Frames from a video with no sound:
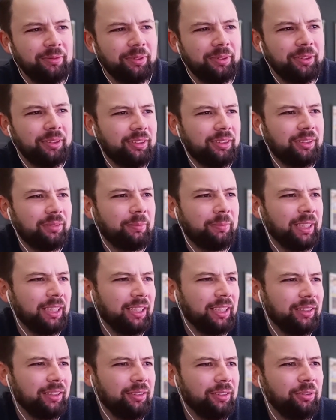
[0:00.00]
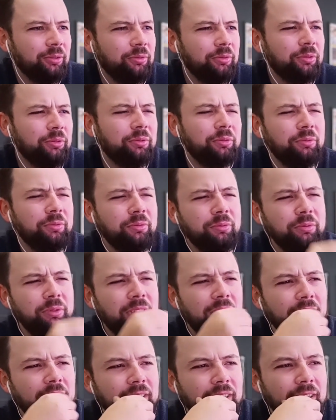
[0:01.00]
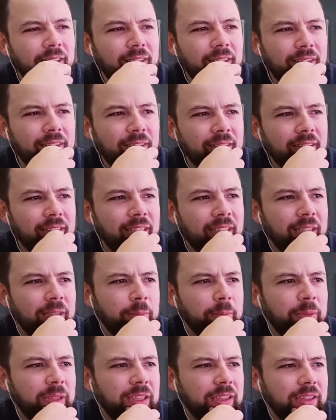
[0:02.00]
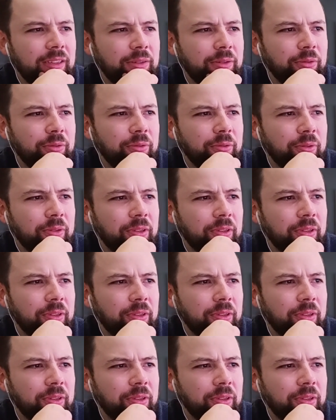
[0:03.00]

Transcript: Oh my god. Ooh, that red bean is so good.